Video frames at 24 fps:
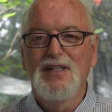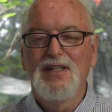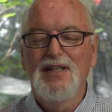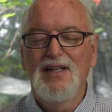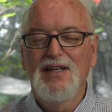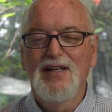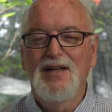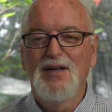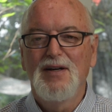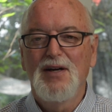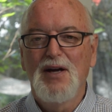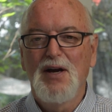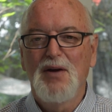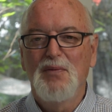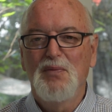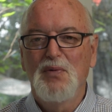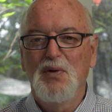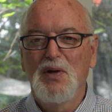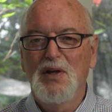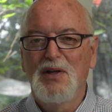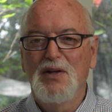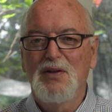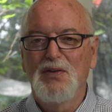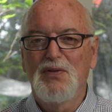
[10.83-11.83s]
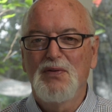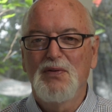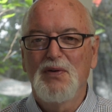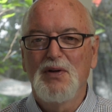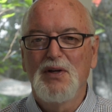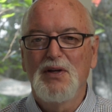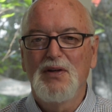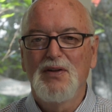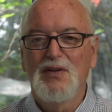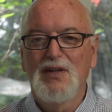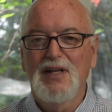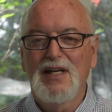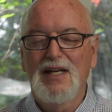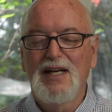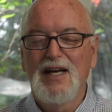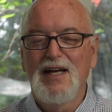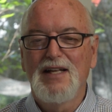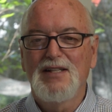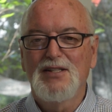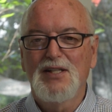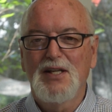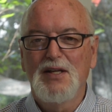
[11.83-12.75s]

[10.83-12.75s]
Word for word: Uh, I'm really thrilled that God's